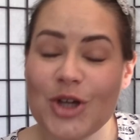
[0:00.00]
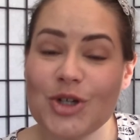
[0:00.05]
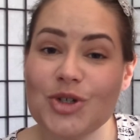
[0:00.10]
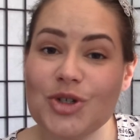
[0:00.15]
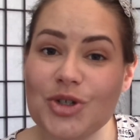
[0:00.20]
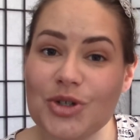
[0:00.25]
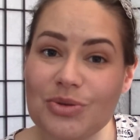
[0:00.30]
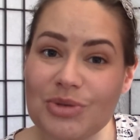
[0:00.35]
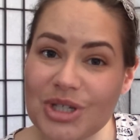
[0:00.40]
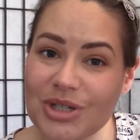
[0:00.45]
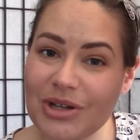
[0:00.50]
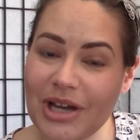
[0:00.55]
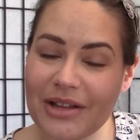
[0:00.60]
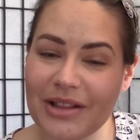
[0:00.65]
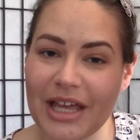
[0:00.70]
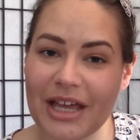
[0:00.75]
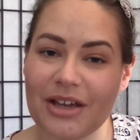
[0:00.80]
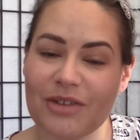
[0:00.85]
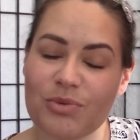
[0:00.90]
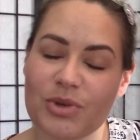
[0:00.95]
do you,
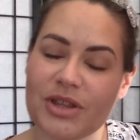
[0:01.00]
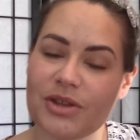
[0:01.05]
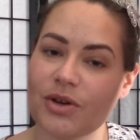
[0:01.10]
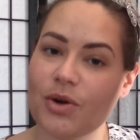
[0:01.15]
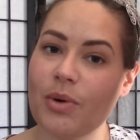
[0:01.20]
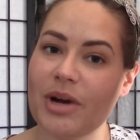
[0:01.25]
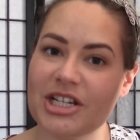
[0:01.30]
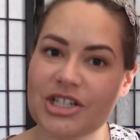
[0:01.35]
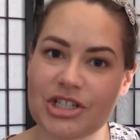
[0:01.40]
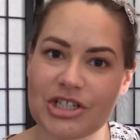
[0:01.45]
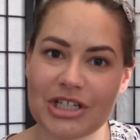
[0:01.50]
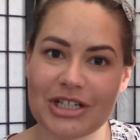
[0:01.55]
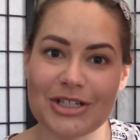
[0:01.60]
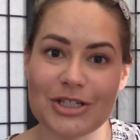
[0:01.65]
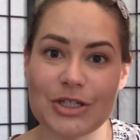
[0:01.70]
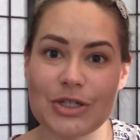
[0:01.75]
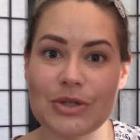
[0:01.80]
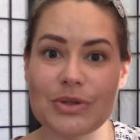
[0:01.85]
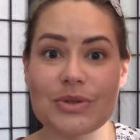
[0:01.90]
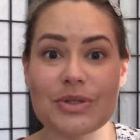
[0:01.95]
like with a question,
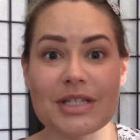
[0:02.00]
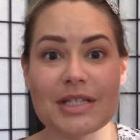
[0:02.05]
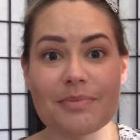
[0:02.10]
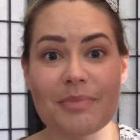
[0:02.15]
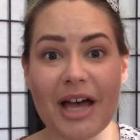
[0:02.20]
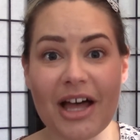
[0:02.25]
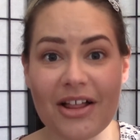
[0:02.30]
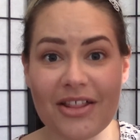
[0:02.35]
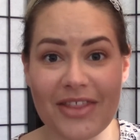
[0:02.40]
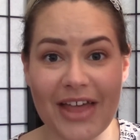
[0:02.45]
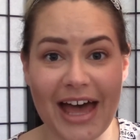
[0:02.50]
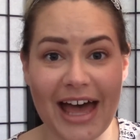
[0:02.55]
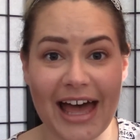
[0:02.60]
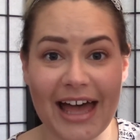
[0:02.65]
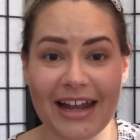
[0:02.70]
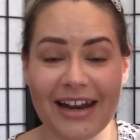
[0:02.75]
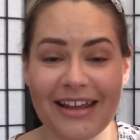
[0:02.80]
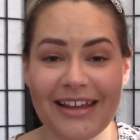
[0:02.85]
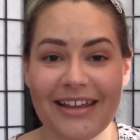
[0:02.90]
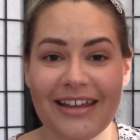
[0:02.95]
do you smell that?